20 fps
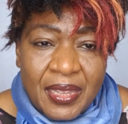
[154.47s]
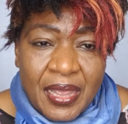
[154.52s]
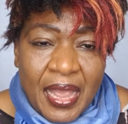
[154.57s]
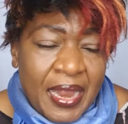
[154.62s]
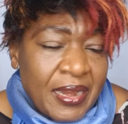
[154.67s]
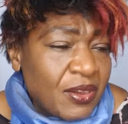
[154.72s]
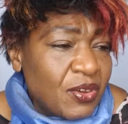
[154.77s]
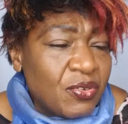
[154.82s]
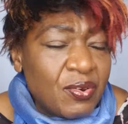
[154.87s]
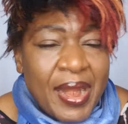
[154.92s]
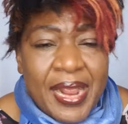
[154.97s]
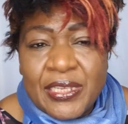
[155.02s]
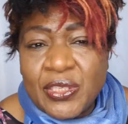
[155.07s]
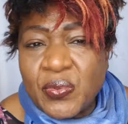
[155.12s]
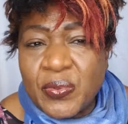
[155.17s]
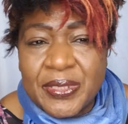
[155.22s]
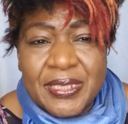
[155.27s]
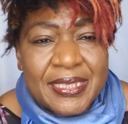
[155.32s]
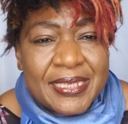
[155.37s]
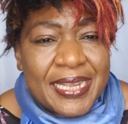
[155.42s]
And Christ
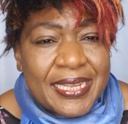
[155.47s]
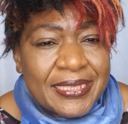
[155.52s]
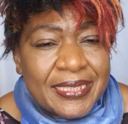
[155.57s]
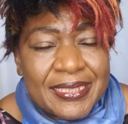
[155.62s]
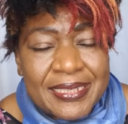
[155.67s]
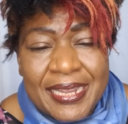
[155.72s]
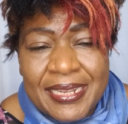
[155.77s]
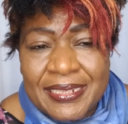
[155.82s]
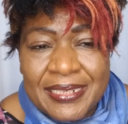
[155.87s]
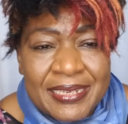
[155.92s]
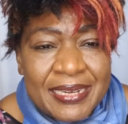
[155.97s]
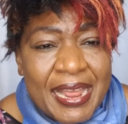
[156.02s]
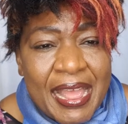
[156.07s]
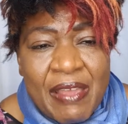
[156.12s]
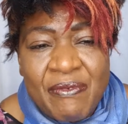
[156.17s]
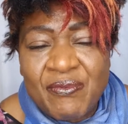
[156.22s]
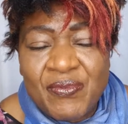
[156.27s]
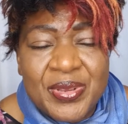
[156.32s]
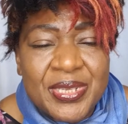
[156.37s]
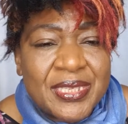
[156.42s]
was tested in
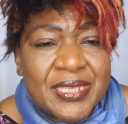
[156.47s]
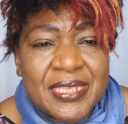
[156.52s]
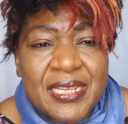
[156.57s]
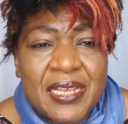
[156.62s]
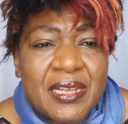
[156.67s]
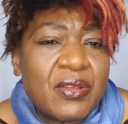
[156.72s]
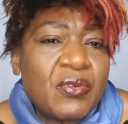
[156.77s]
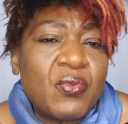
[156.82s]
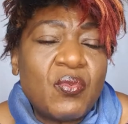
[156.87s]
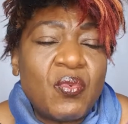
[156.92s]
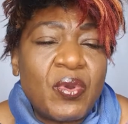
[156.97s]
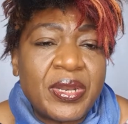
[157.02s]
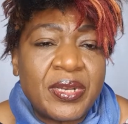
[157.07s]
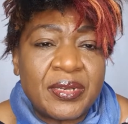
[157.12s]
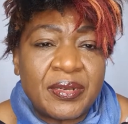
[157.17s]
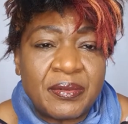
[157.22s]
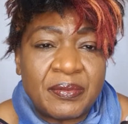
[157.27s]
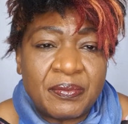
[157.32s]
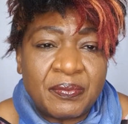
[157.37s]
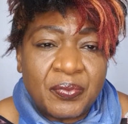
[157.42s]
every single
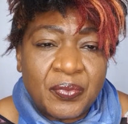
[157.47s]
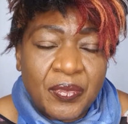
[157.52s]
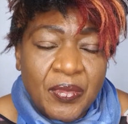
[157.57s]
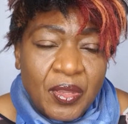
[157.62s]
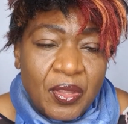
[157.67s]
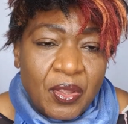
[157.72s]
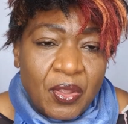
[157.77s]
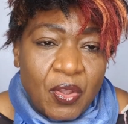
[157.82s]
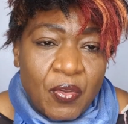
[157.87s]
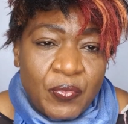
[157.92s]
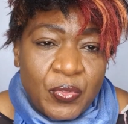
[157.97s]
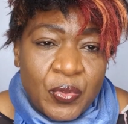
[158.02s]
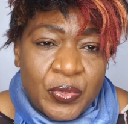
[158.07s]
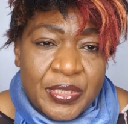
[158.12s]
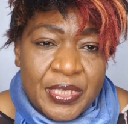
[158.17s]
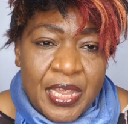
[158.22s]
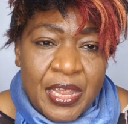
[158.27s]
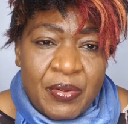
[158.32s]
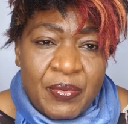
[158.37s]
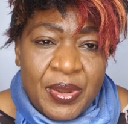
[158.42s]
one of
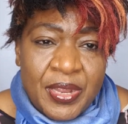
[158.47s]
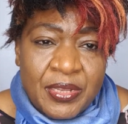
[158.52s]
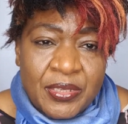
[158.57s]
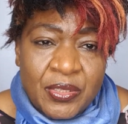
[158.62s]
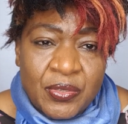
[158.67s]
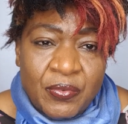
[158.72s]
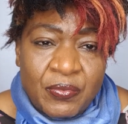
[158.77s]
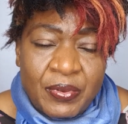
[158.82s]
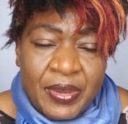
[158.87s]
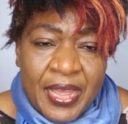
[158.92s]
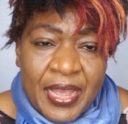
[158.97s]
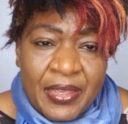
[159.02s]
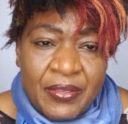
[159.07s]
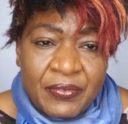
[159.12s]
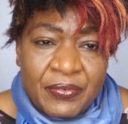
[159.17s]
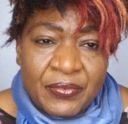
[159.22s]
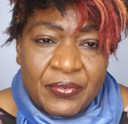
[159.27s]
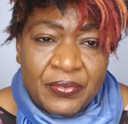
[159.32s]
those areas of life.